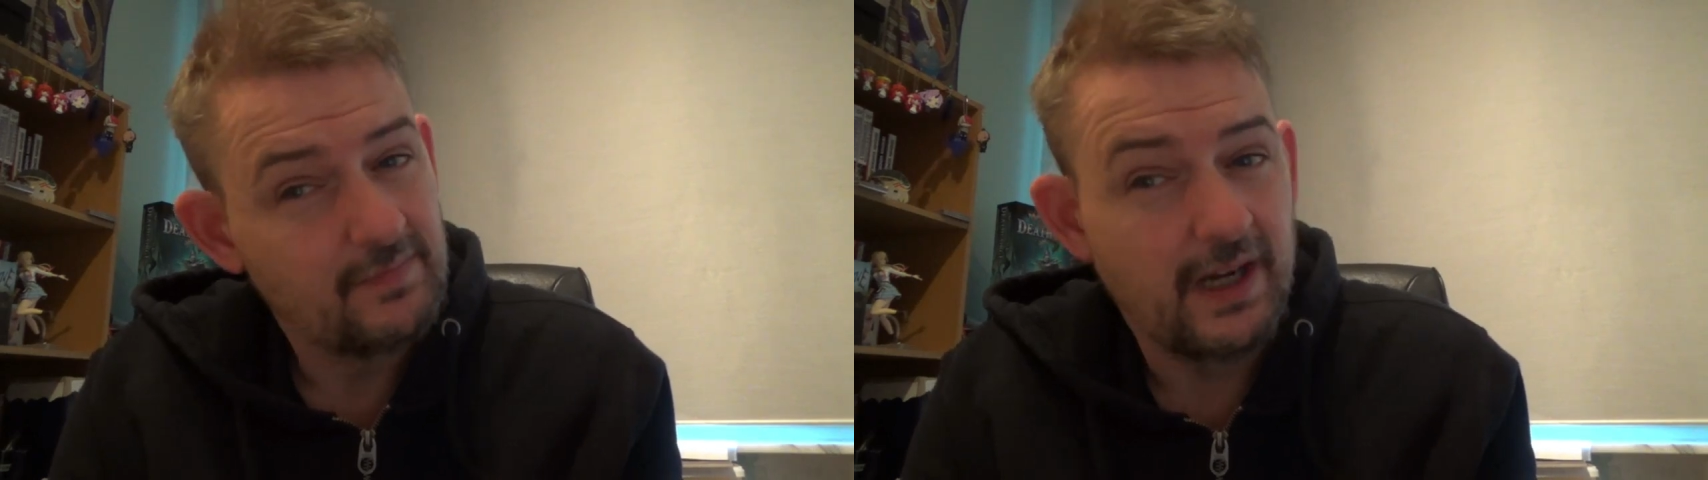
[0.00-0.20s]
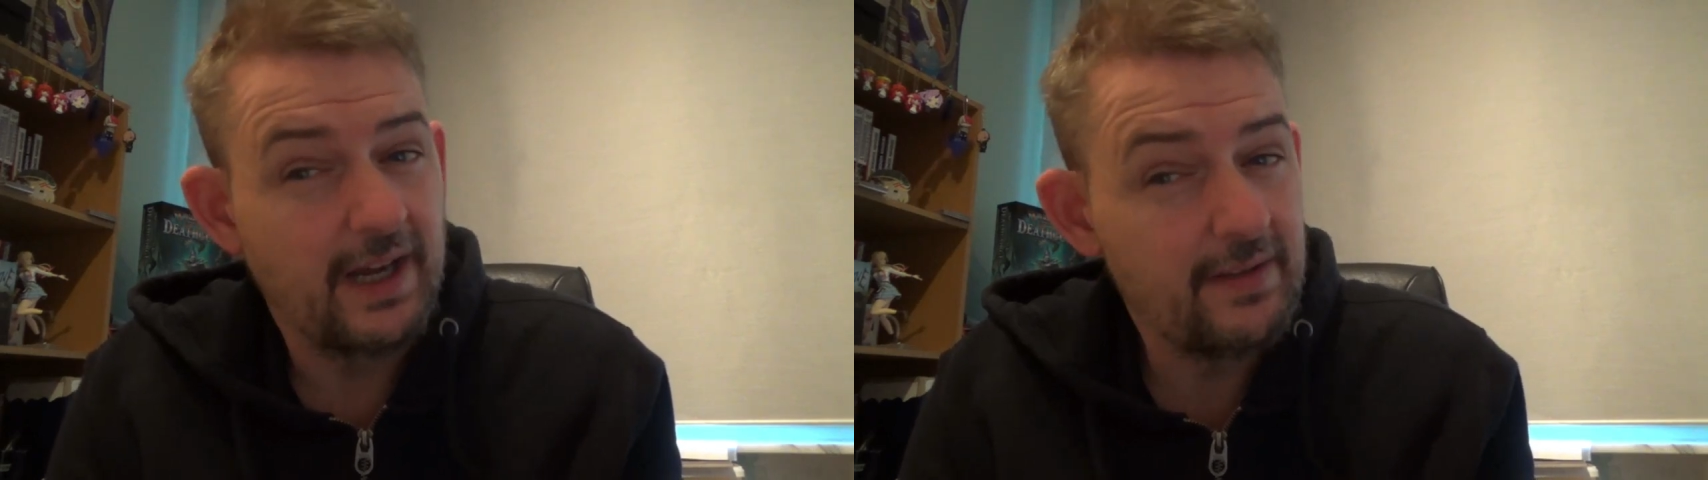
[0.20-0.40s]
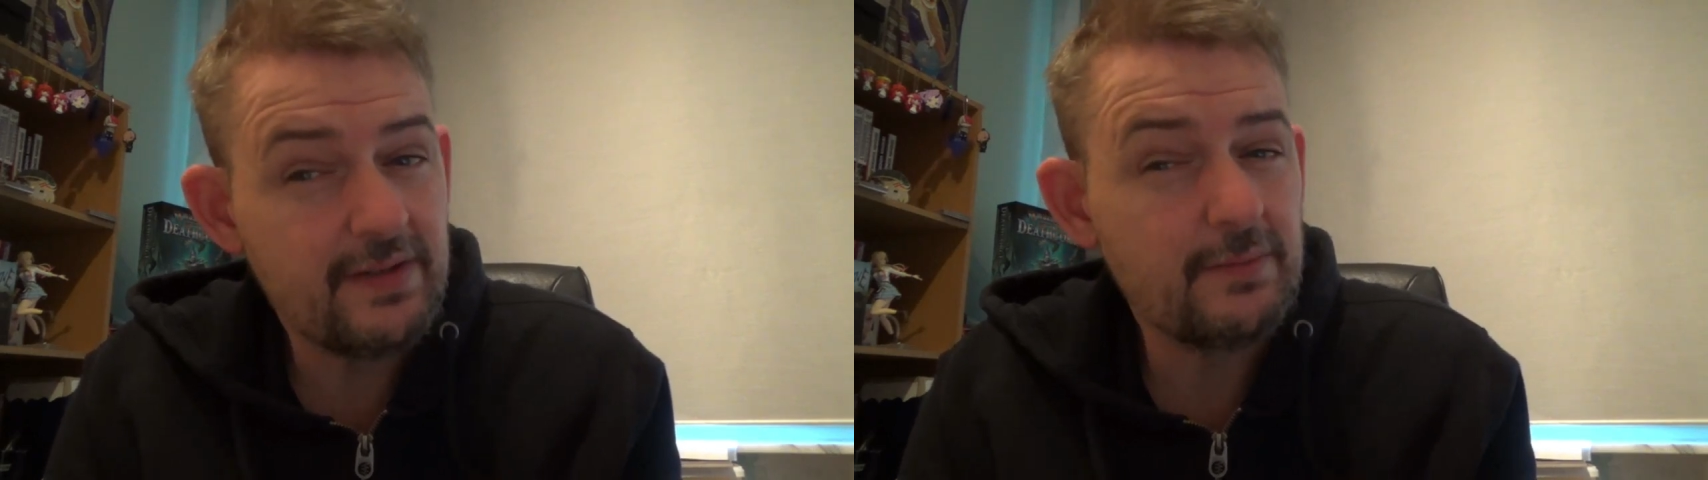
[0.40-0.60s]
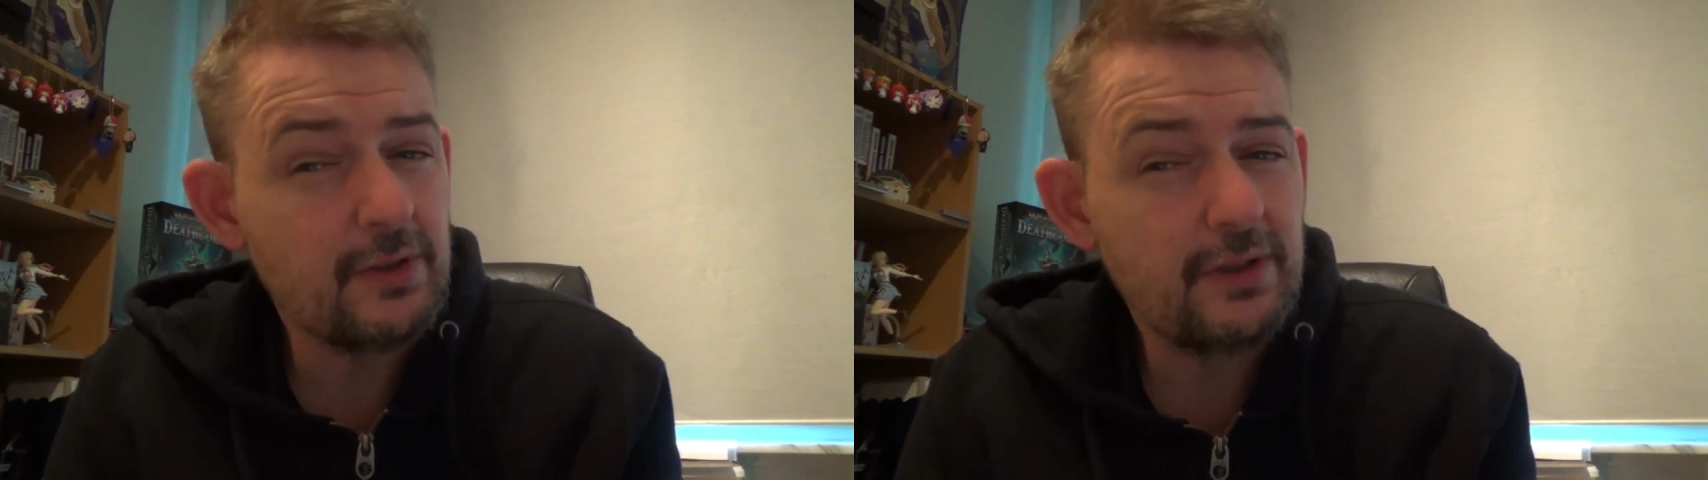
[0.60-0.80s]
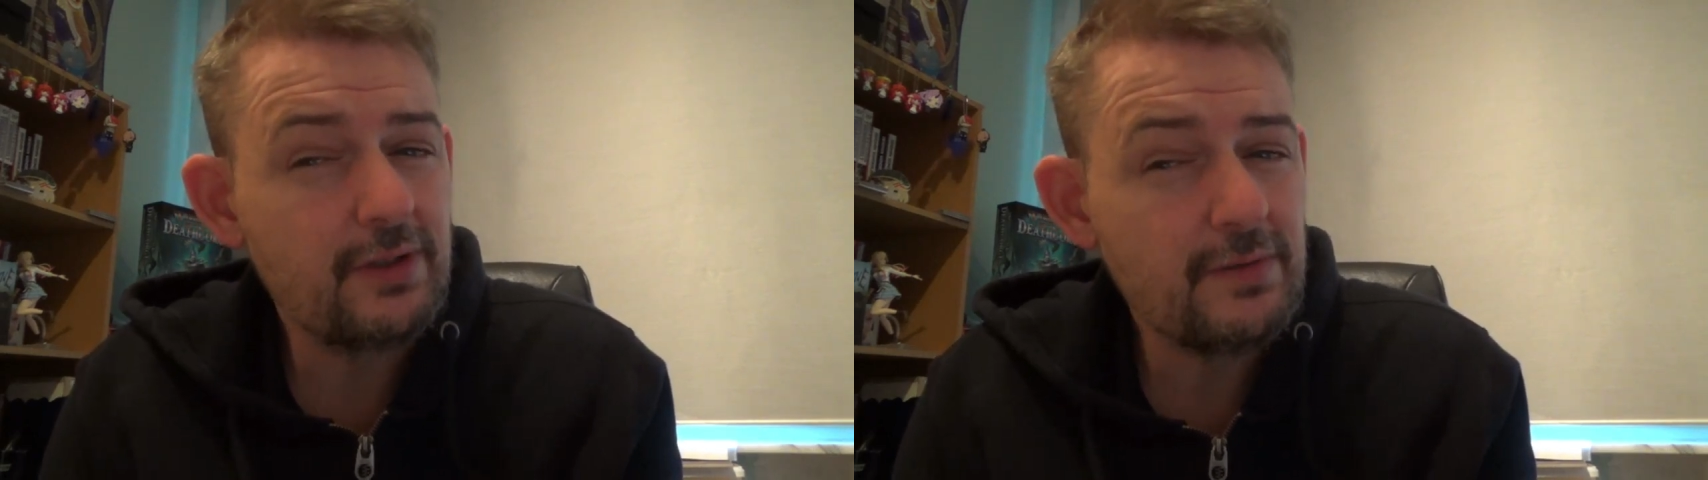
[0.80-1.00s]
I have some
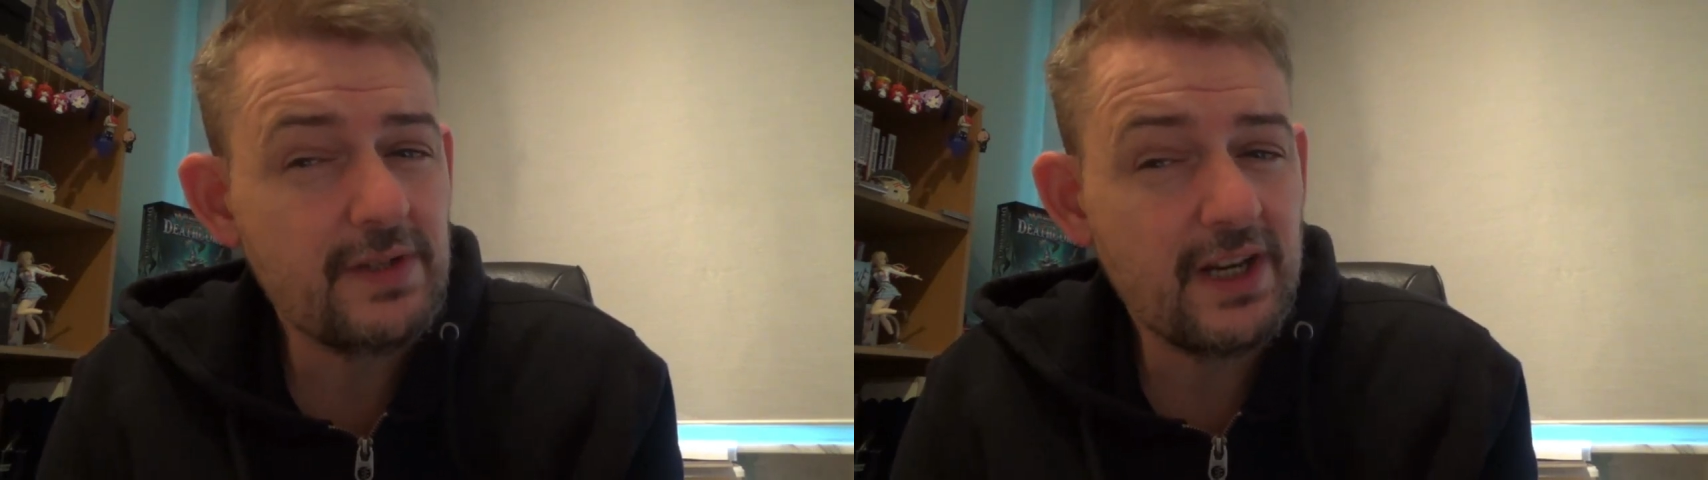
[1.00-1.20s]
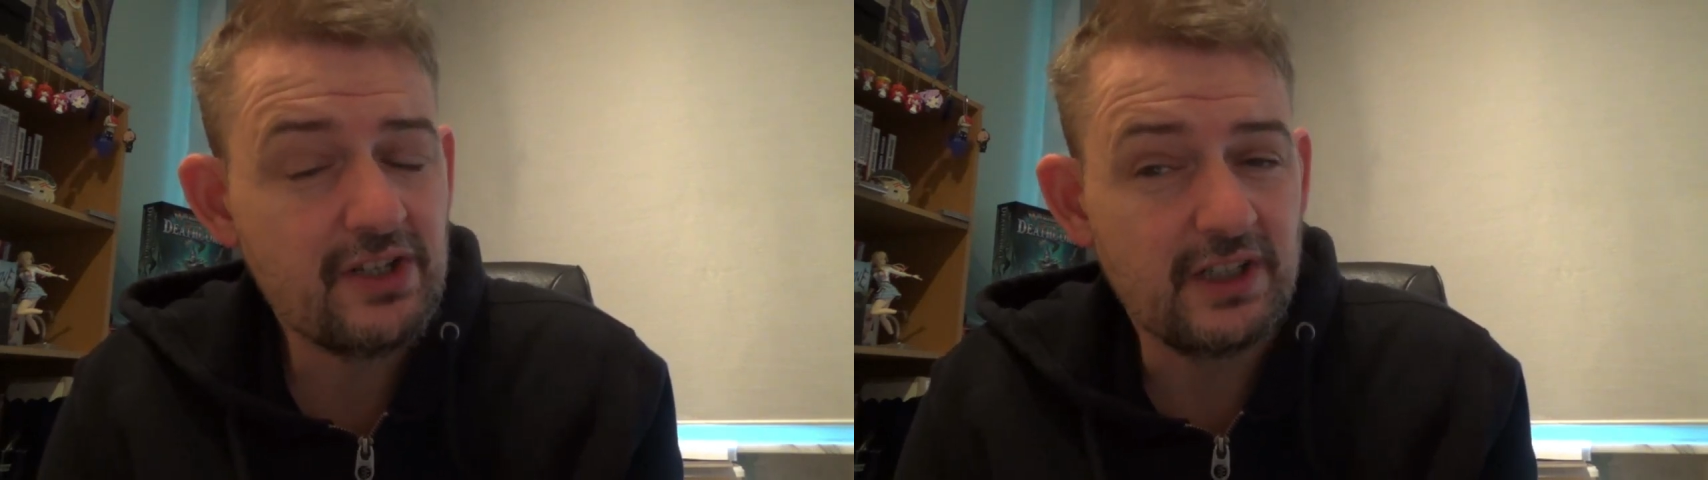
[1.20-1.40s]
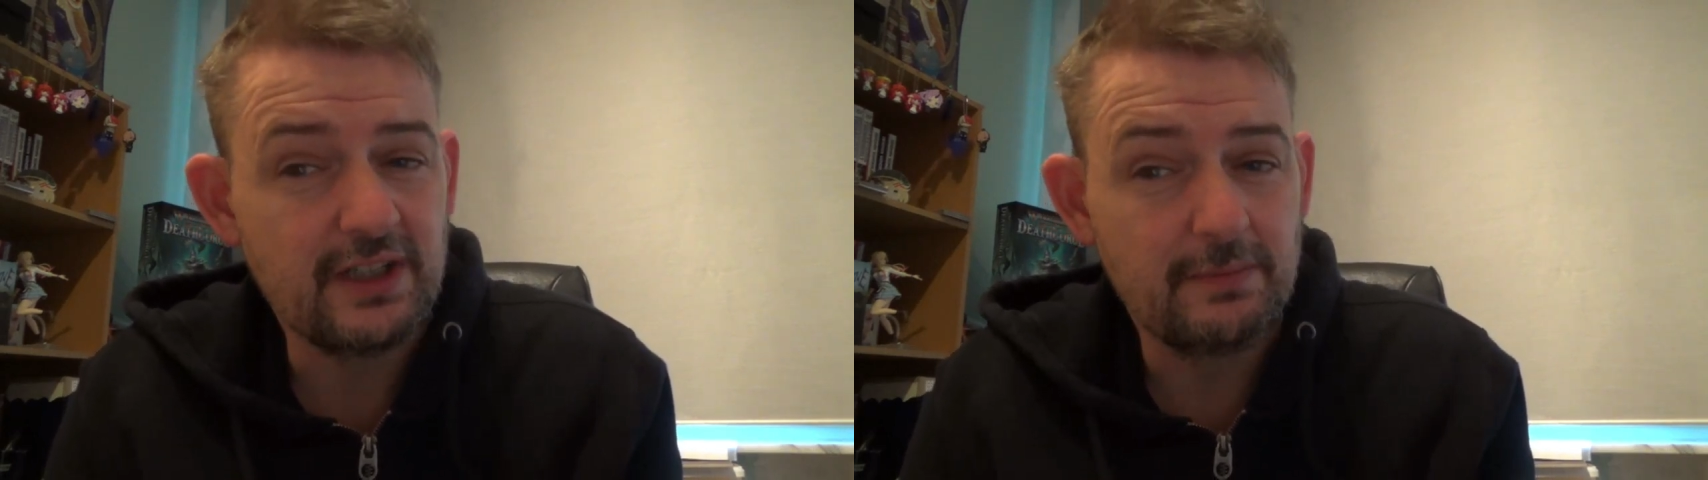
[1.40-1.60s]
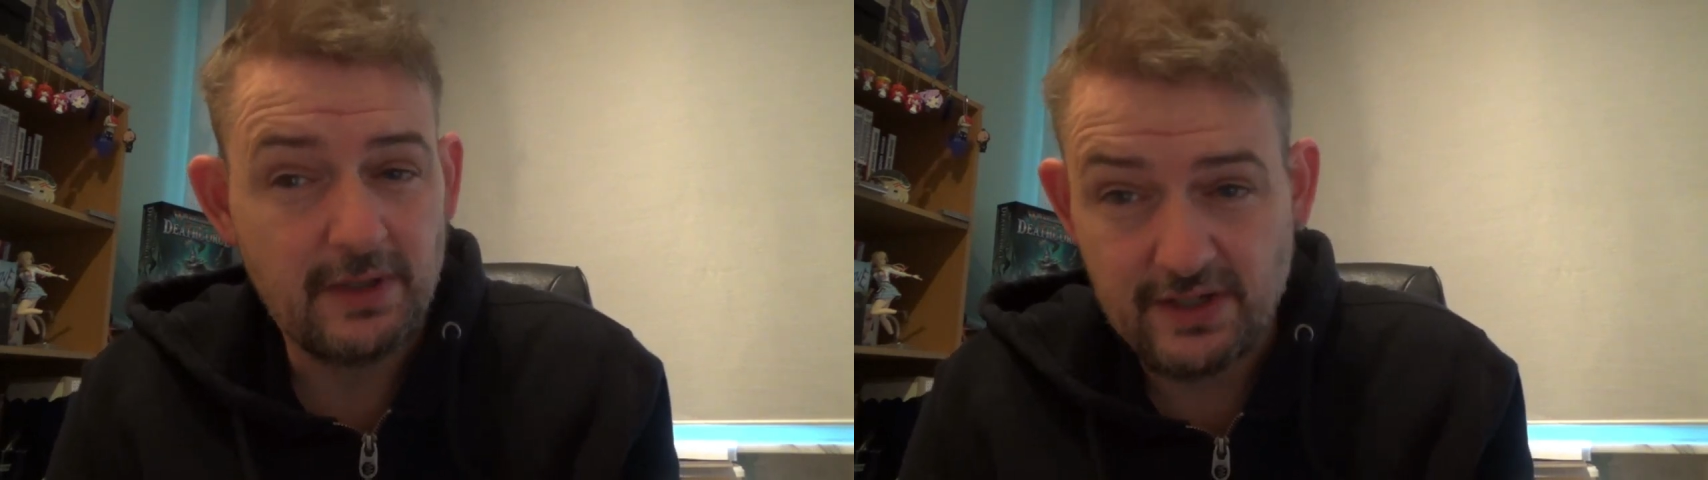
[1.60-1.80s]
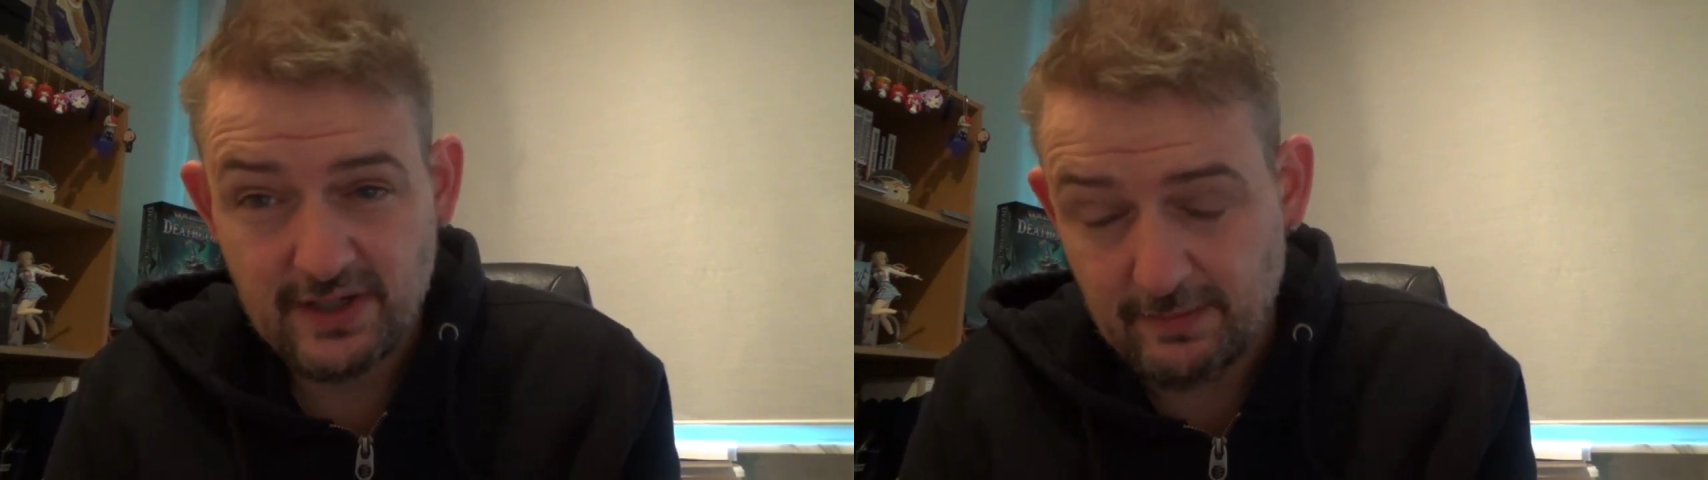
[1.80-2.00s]
good news actually
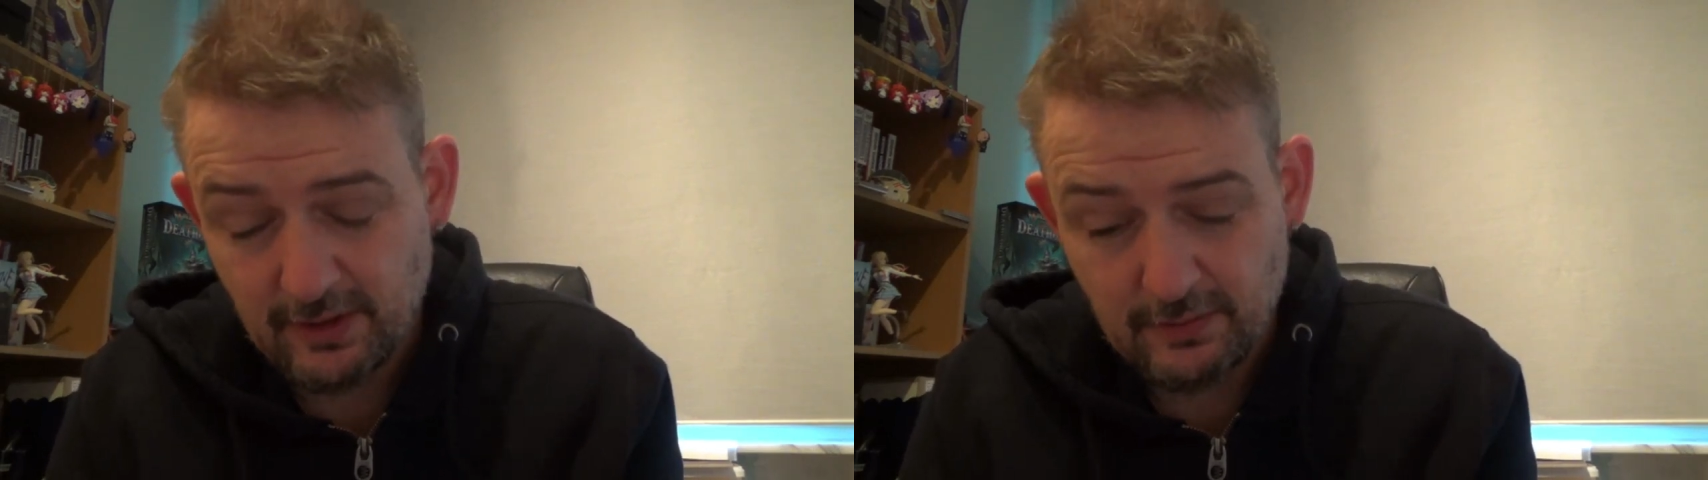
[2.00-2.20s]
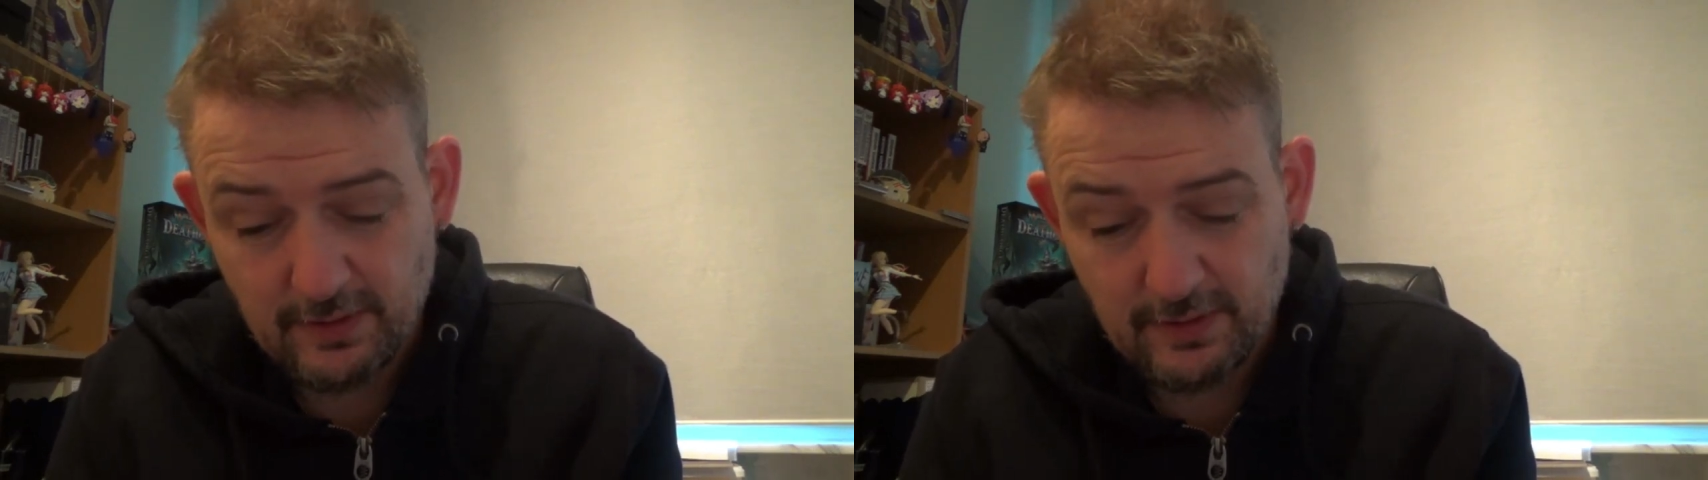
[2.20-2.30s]
because I'm gonna